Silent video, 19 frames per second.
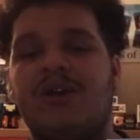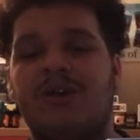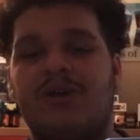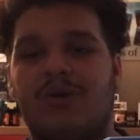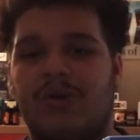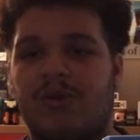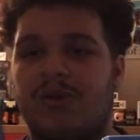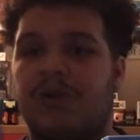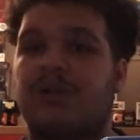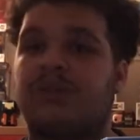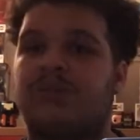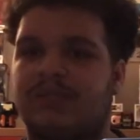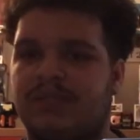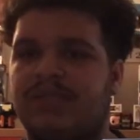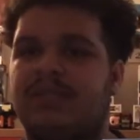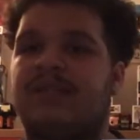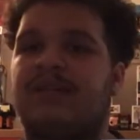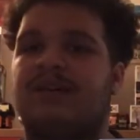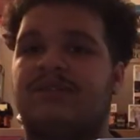or
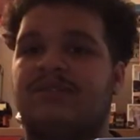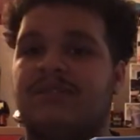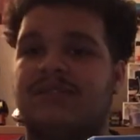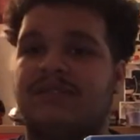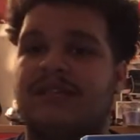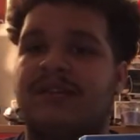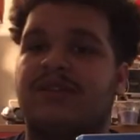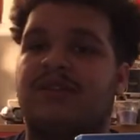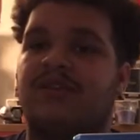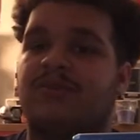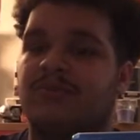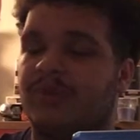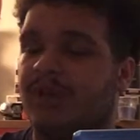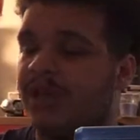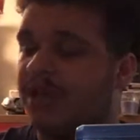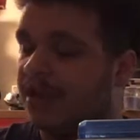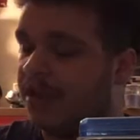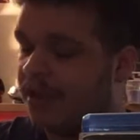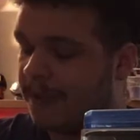$10 exactly.
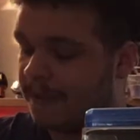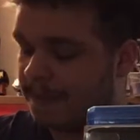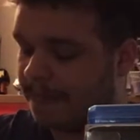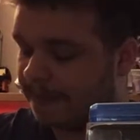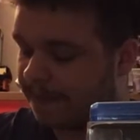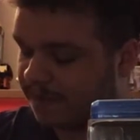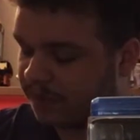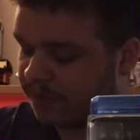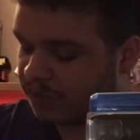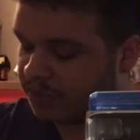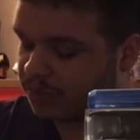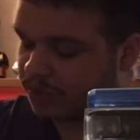But first